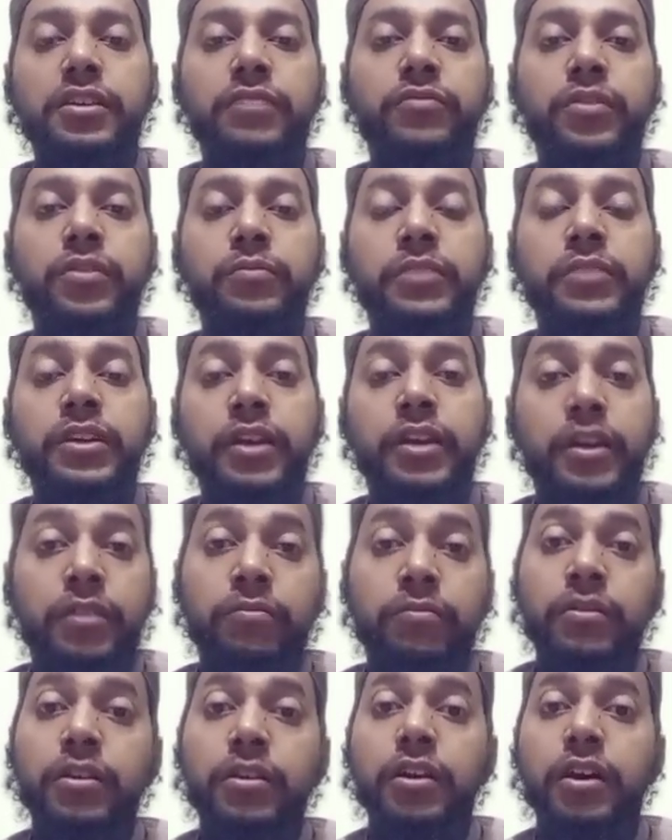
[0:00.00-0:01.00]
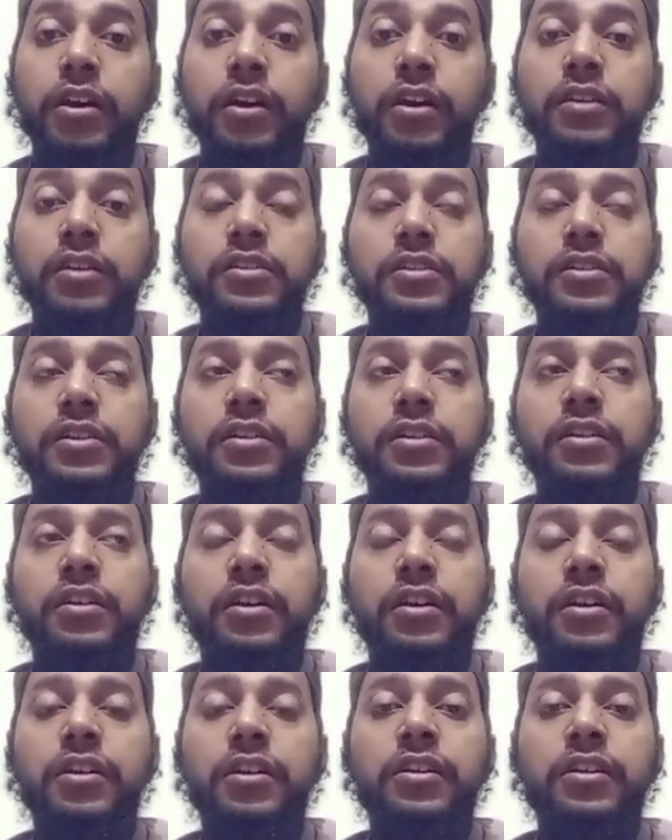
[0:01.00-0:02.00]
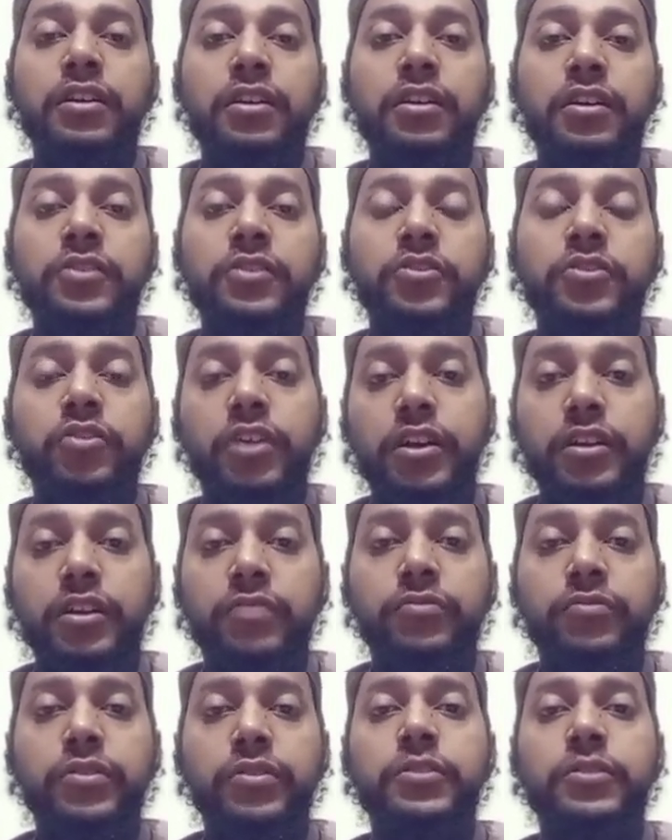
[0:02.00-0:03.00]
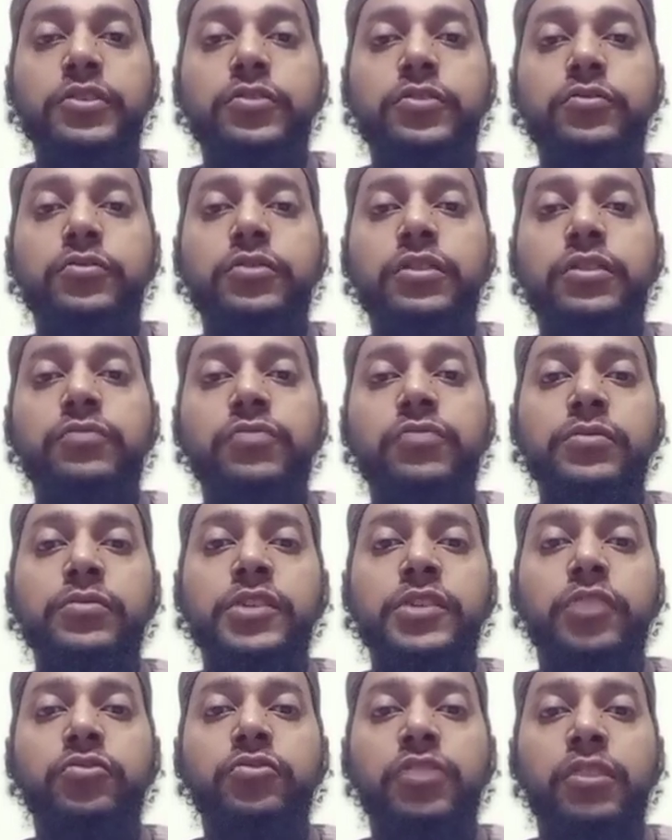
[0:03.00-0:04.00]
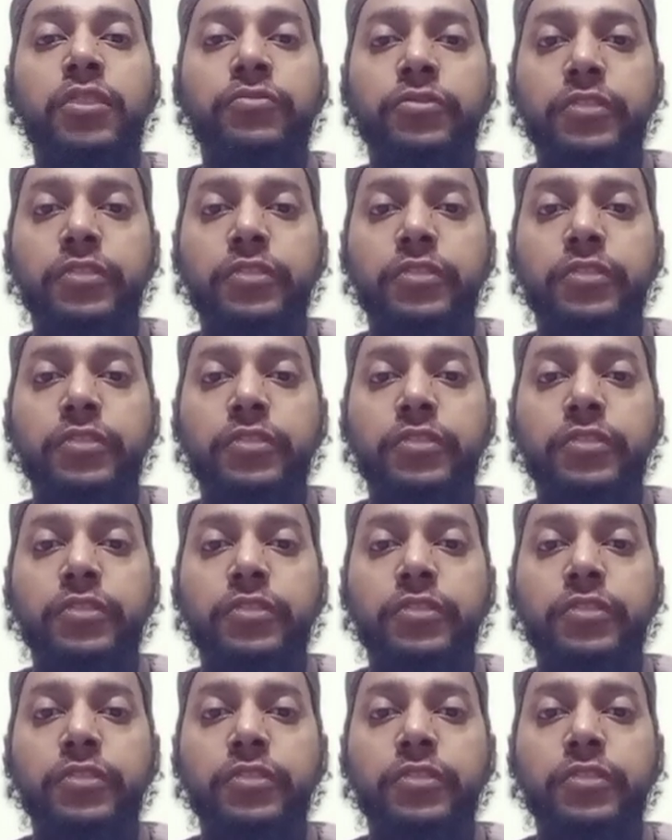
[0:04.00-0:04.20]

And earlier, I also had a female student from South Africa,